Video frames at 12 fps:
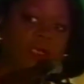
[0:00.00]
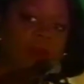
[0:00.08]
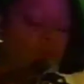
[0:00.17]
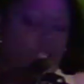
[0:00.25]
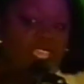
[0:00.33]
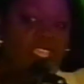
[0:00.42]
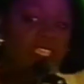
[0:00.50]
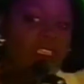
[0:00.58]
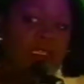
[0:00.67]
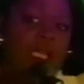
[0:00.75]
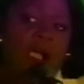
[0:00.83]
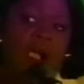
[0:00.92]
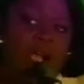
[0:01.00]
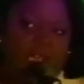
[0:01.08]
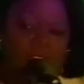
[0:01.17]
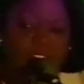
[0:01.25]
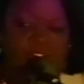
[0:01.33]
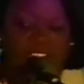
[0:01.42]
we
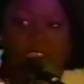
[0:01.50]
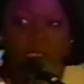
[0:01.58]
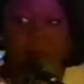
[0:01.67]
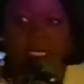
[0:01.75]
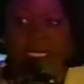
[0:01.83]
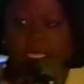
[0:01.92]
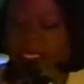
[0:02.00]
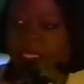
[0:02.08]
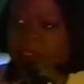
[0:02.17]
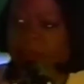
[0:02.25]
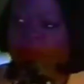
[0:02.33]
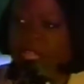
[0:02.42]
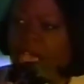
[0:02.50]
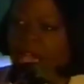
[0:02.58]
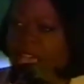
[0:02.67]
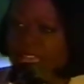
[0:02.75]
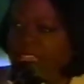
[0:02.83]
are family. I